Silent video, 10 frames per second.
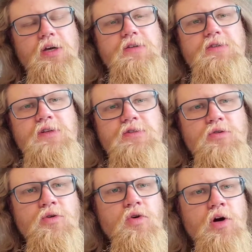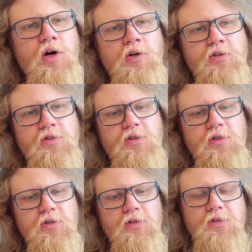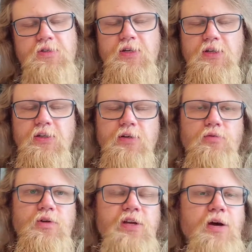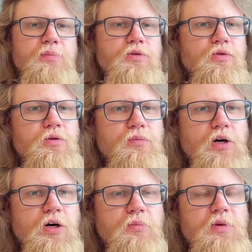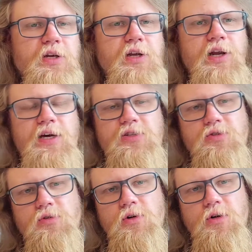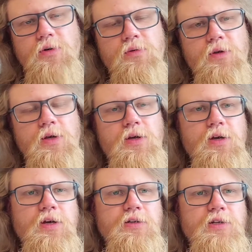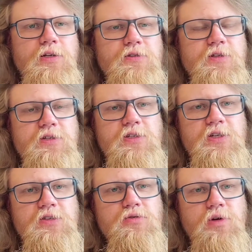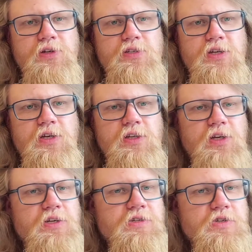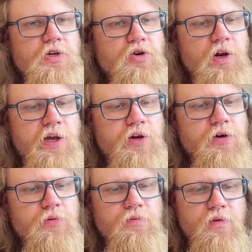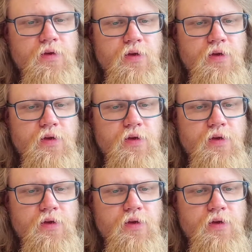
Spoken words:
And Setsuko asks Seta what happened to the mom, and he lies to her and tells her that she is really sick and they can see her later.